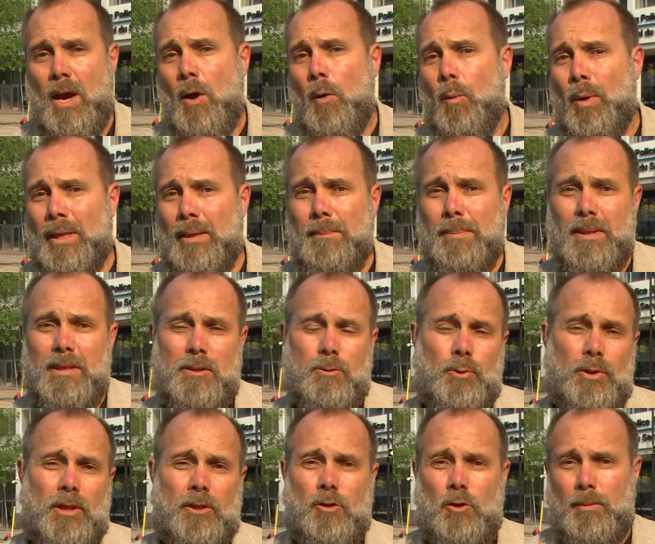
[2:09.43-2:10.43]
when the police were
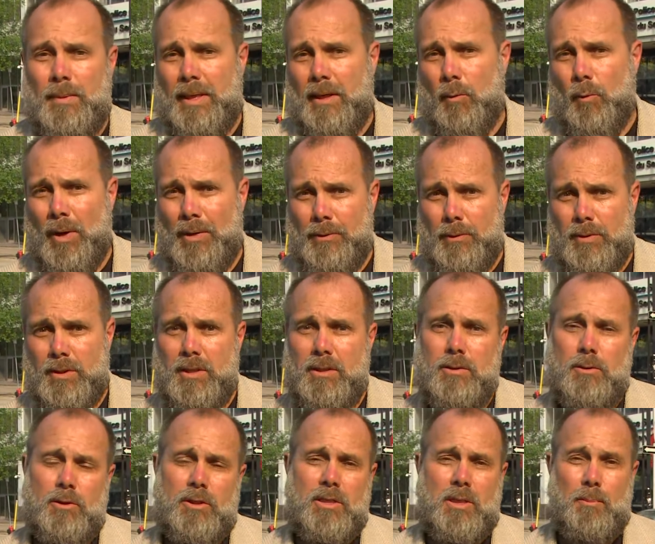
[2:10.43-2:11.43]
determining whether to
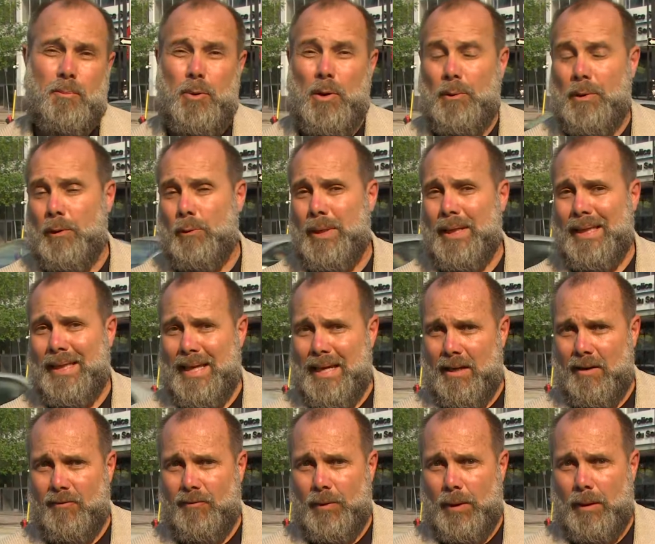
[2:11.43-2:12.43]
search the Prairie Green
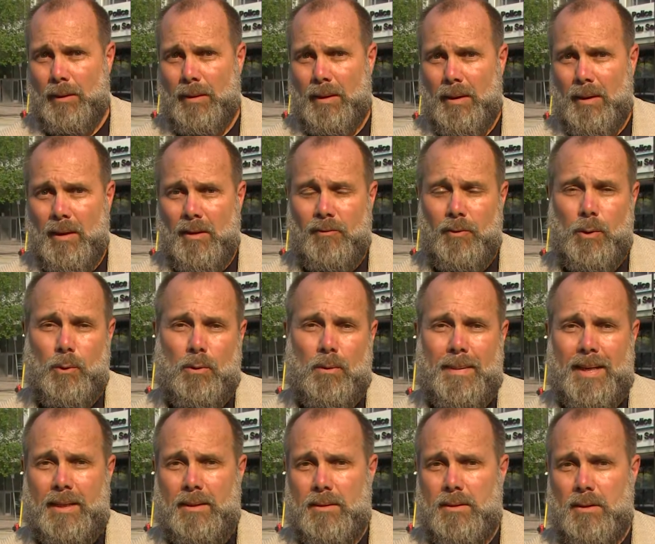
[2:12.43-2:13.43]
landfill for the
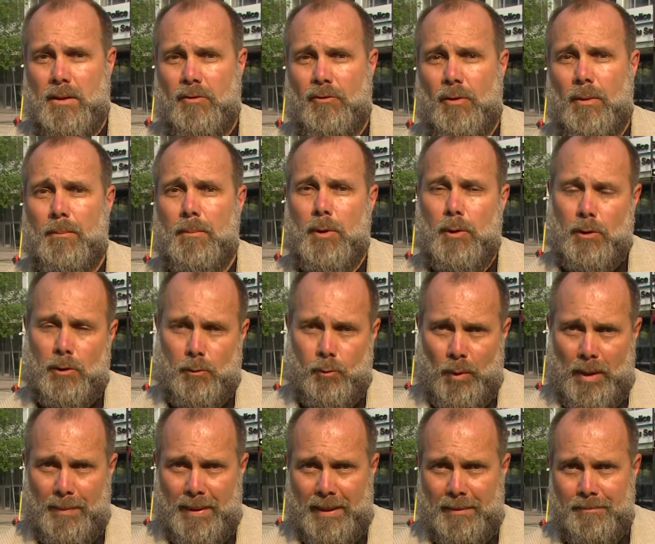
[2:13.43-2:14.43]
remains of murdered
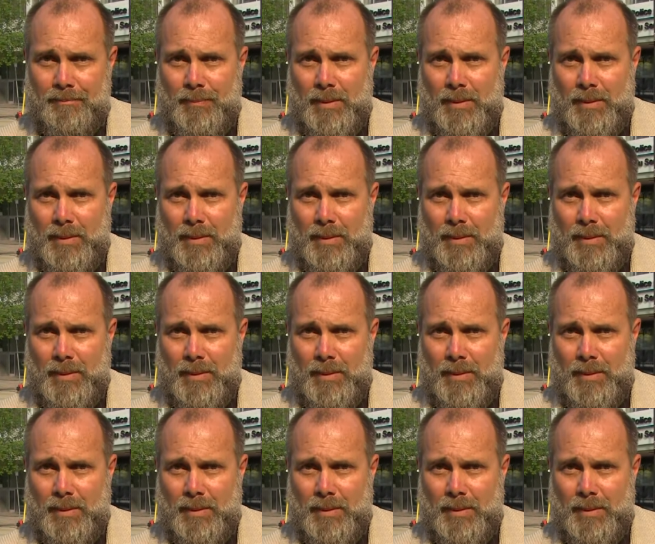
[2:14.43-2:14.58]
women.